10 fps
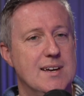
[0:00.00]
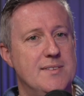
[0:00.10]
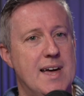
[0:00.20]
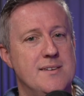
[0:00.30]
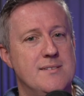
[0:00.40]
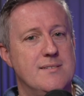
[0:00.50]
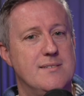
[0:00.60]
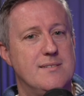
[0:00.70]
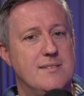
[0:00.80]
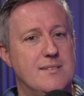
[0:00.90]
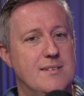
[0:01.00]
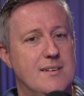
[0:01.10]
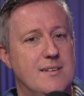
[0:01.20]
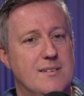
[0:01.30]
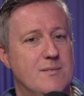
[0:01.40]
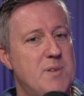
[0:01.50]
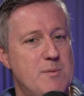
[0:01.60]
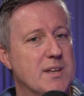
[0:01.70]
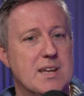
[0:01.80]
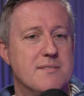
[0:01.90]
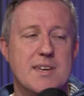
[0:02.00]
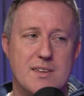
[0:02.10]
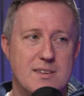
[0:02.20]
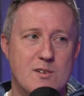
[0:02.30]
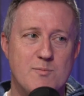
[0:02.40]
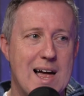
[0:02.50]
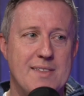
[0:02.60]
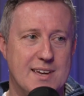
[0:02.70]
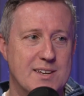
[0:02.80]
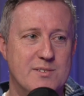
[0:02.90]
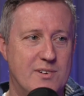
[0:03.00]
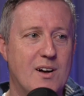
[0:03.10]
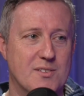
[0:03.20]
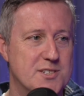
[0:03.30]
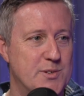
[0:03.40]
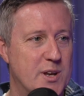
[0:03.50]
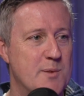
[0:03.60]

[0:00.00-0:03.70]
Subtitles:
then people are going to think you've planned it in advance. You know what I